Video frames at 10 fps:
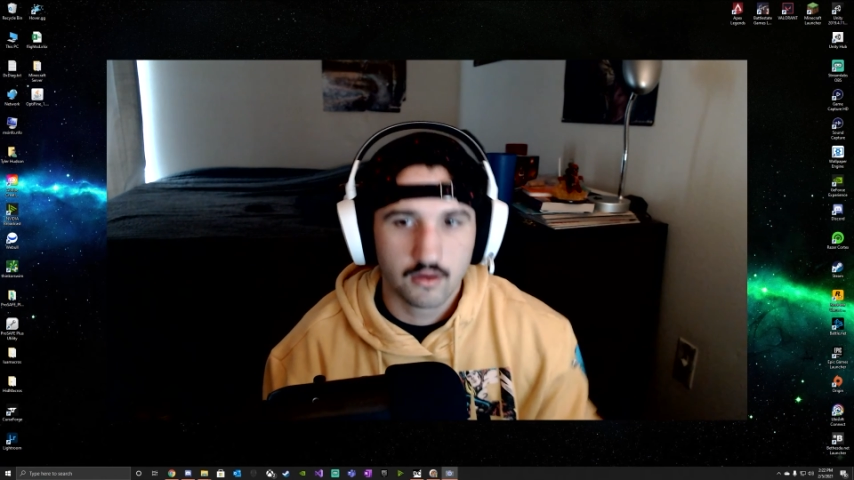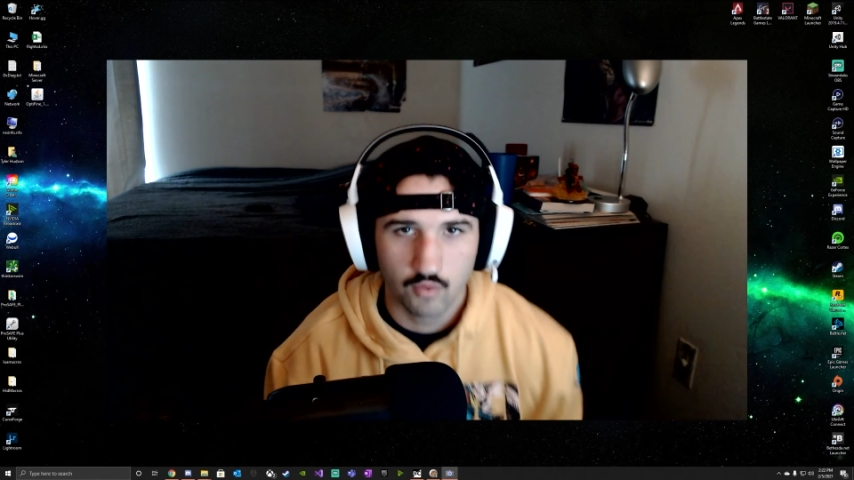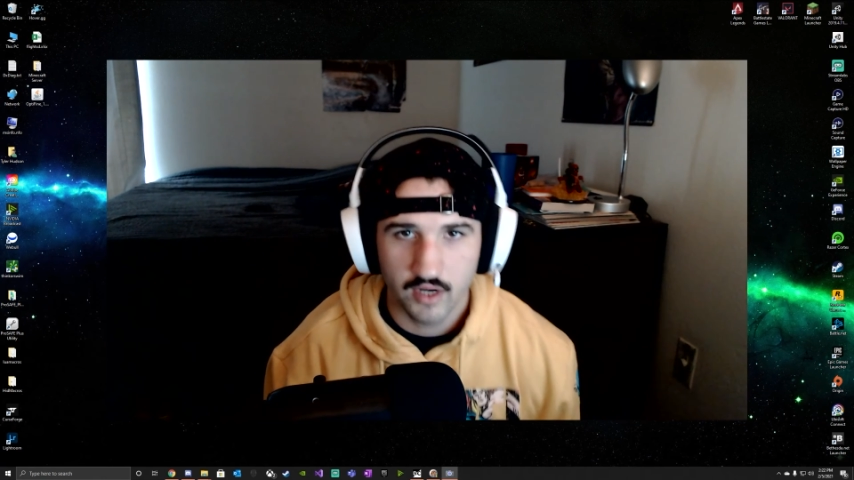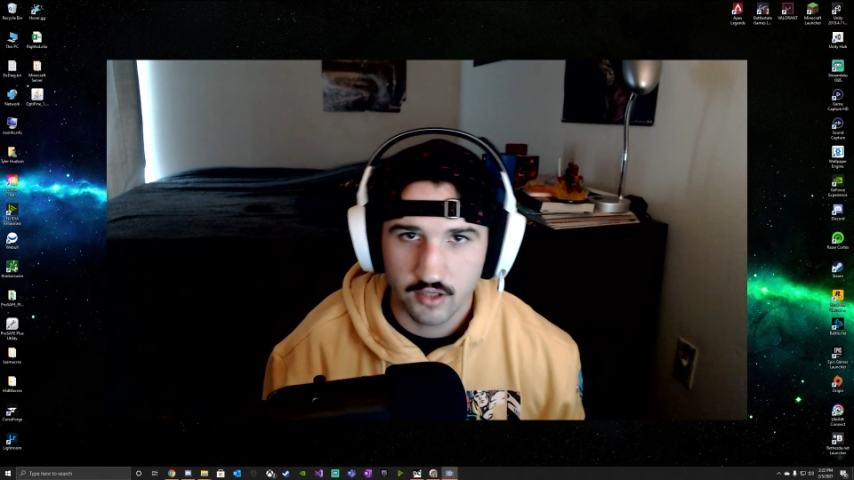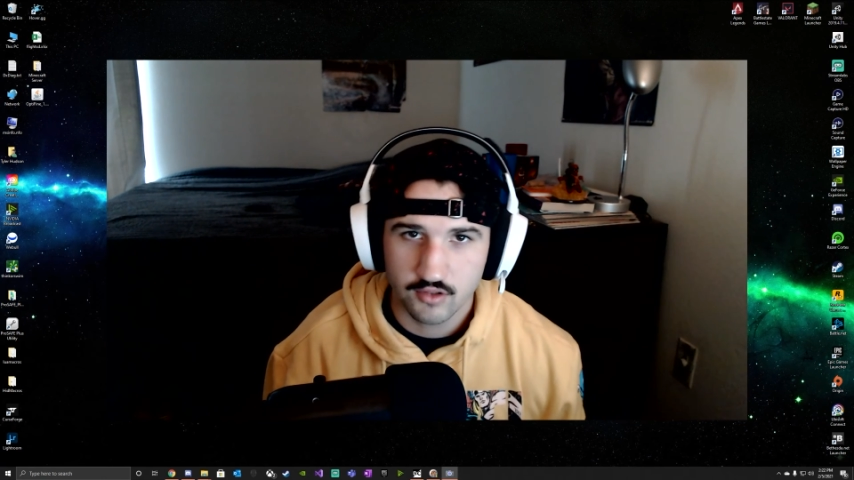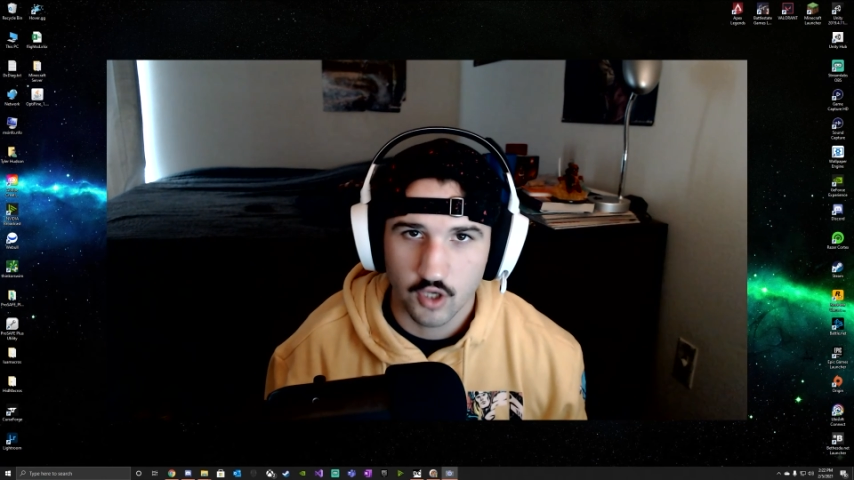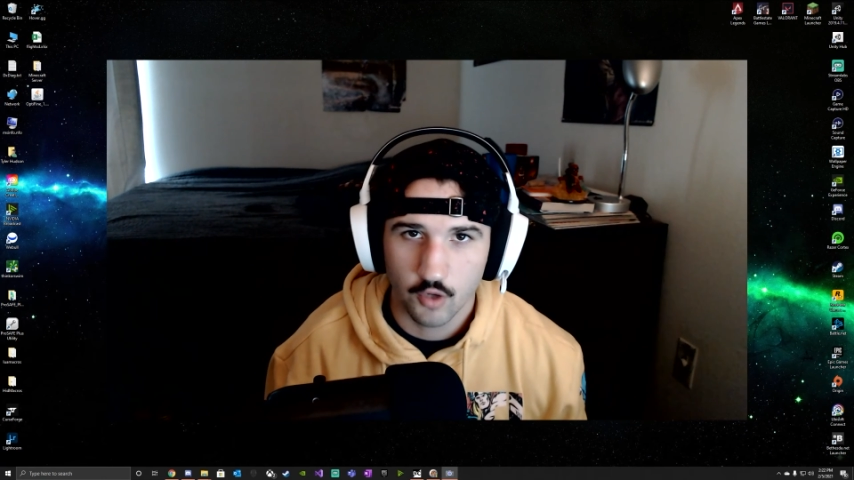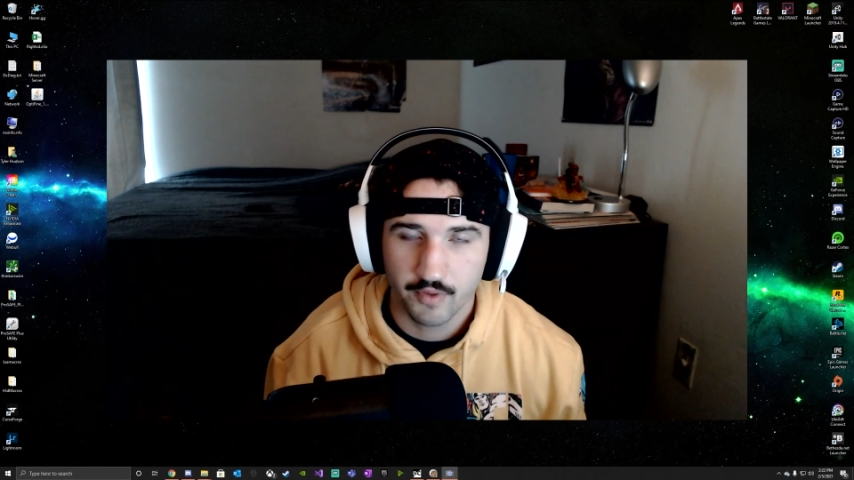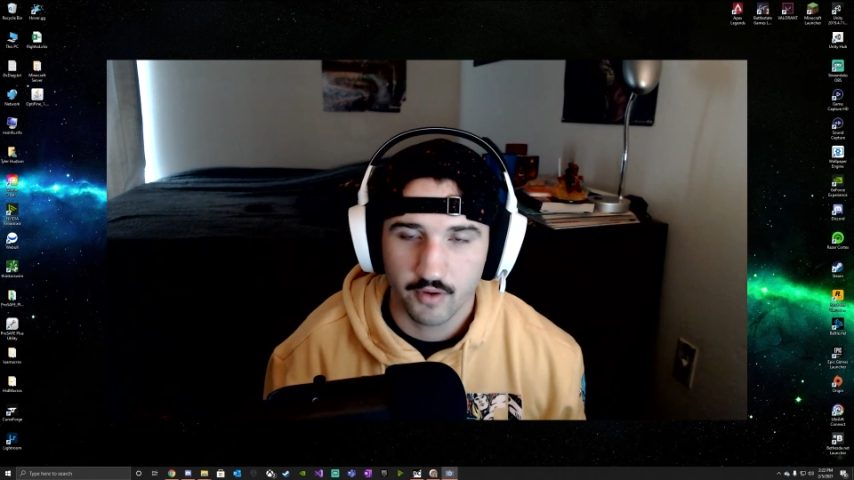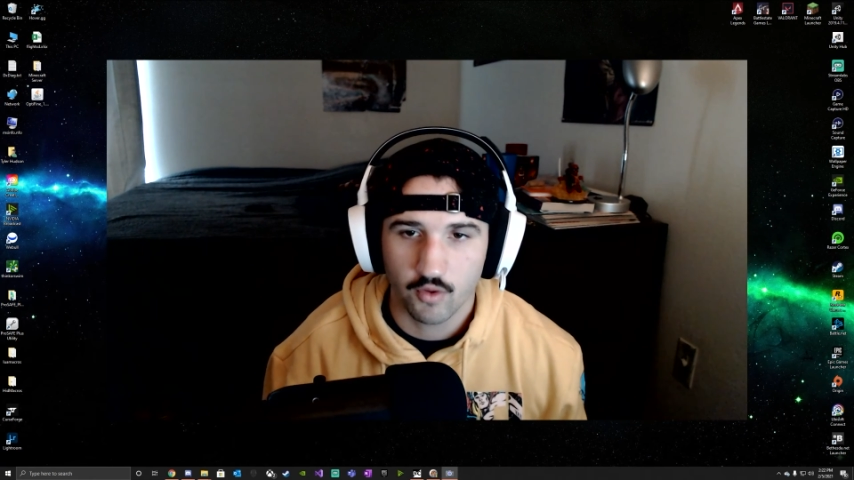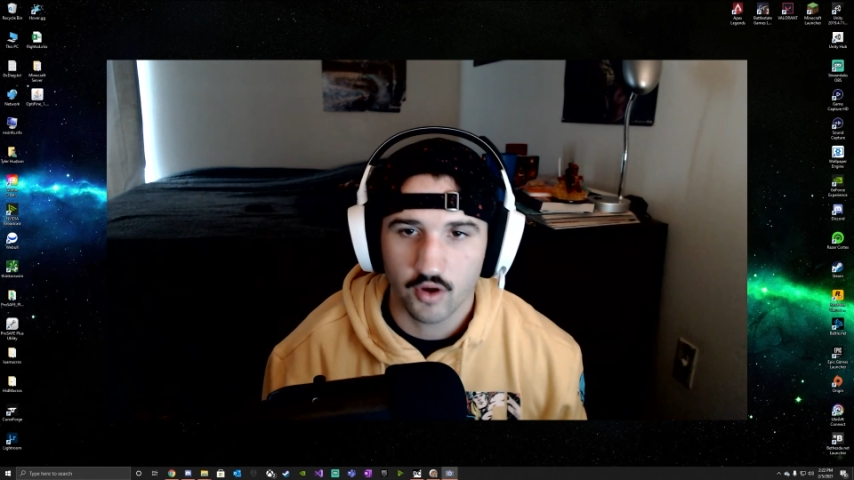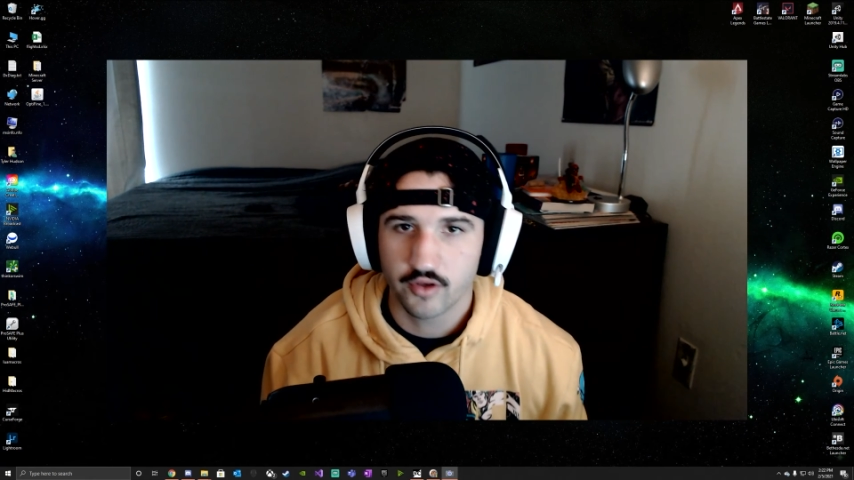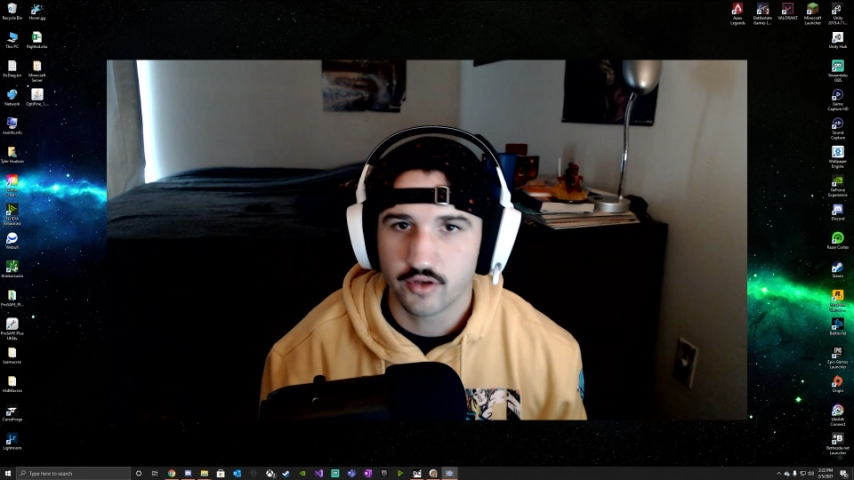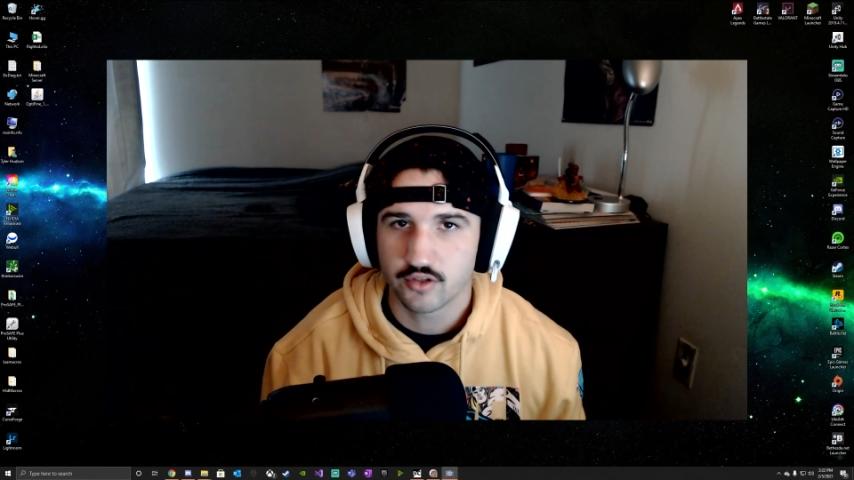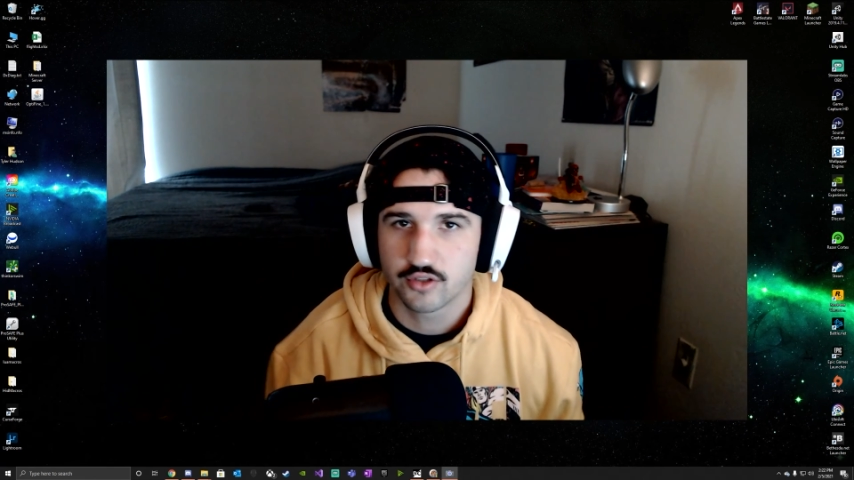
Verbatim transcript: windows open while you're